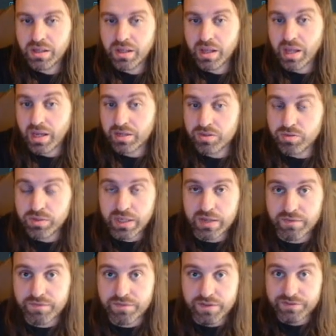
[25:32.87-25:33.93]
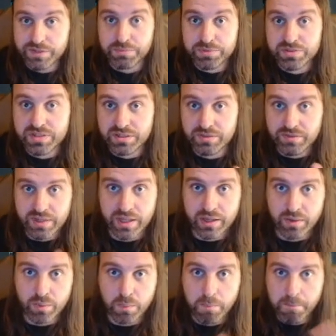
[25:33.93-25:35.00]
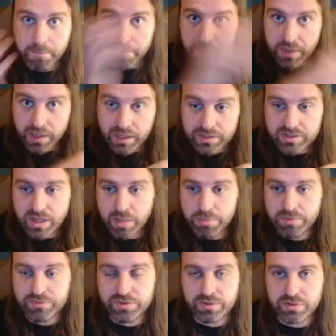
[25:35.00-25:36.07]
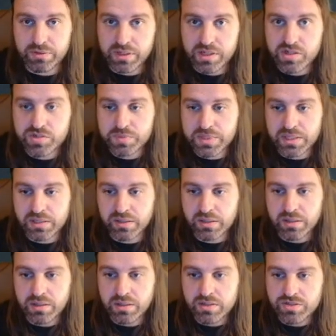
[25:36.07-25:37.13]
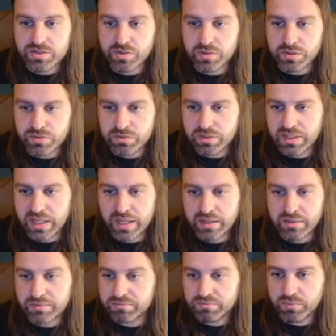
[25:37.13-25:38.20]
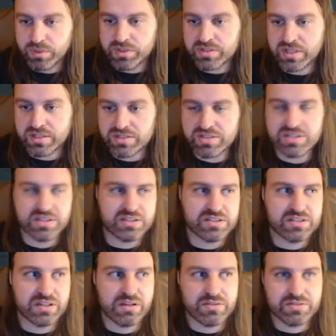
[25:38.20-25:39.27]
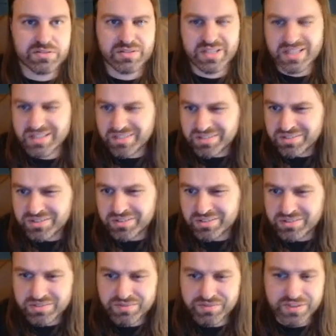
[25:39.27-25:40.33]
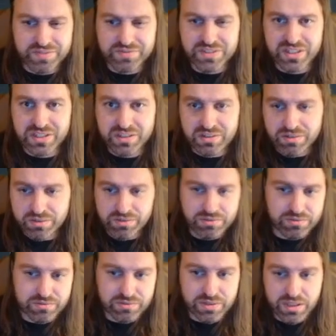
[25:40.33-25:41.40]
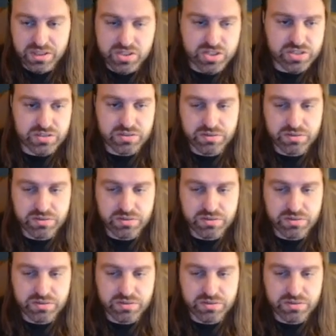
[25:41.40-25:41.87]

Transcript: and you get 50% of that on top of your HP. So you'd get, what is that, 6,850-ish